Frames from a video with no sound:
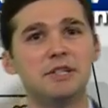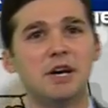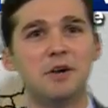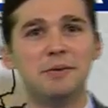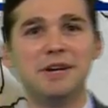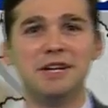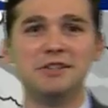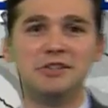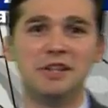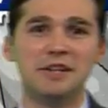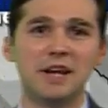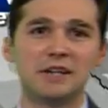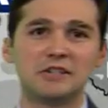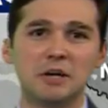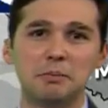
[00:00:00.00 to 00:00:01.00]
uh, we get into the
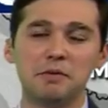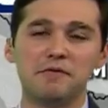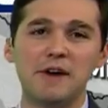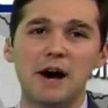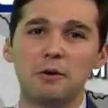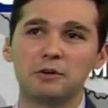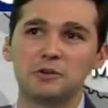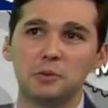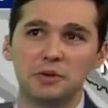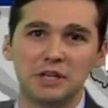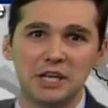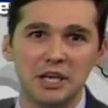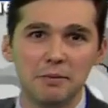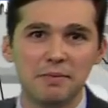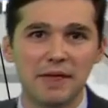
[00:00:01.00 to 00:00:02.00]
next couple of hours. We'll
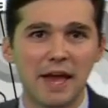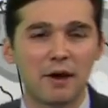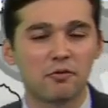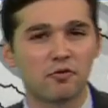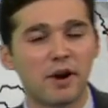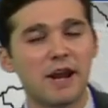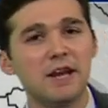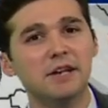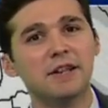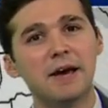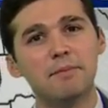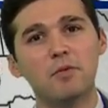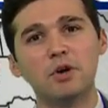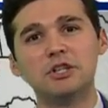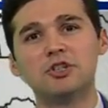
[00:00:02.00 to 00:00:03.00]
keep that rain and
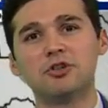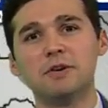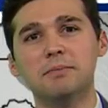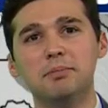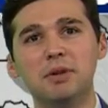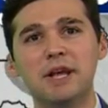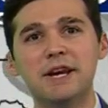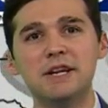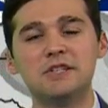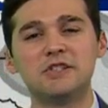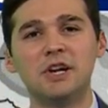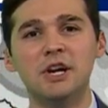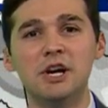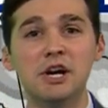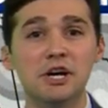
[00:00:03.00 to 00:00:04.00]
that moisture in
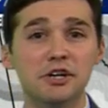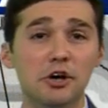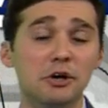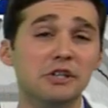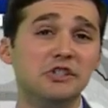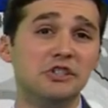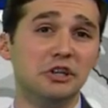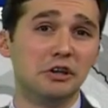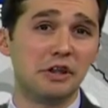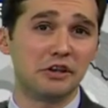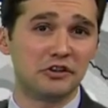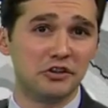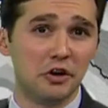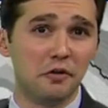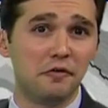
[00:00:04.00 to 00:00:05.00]
place. Notice still the
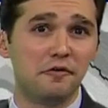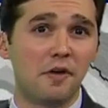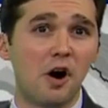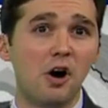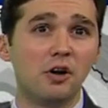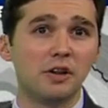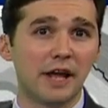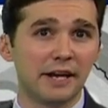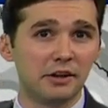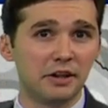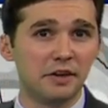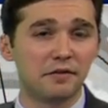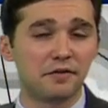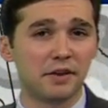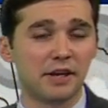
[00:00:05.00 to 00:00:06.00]
snowfall
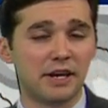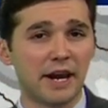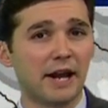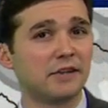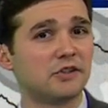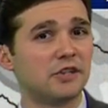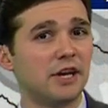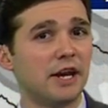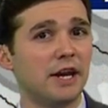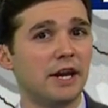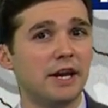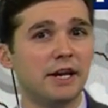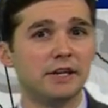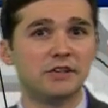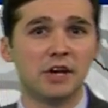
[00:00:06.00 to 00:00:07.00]
likely for the
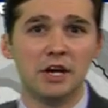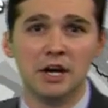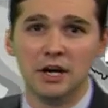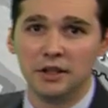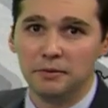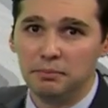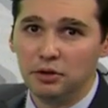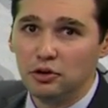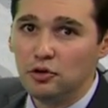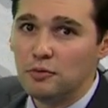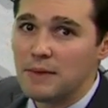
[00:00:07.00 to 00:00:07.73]
Cascades, the Blue